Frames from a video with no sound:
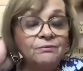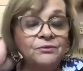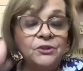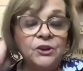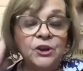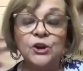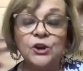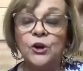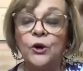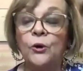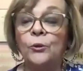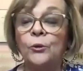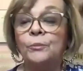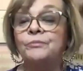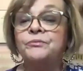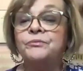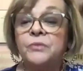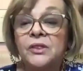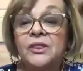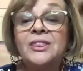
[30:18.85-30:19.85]
you know,
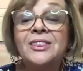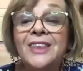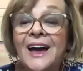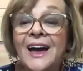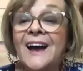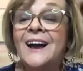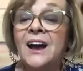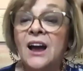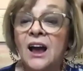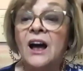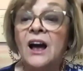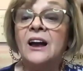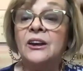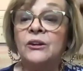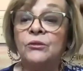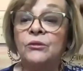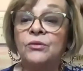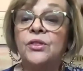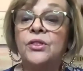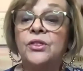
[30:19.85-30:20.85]
that kind
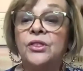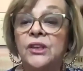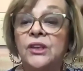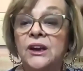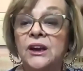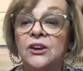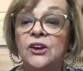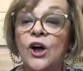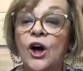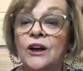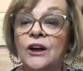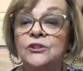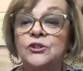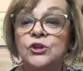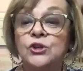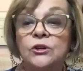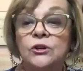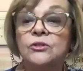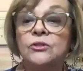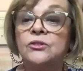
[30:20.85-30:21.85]
of thing, not
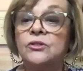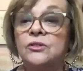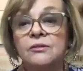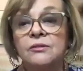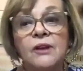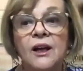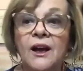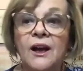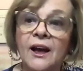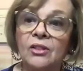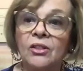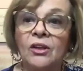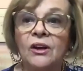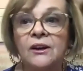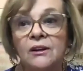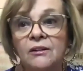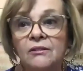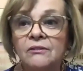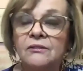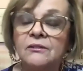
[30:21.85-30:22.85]
just act like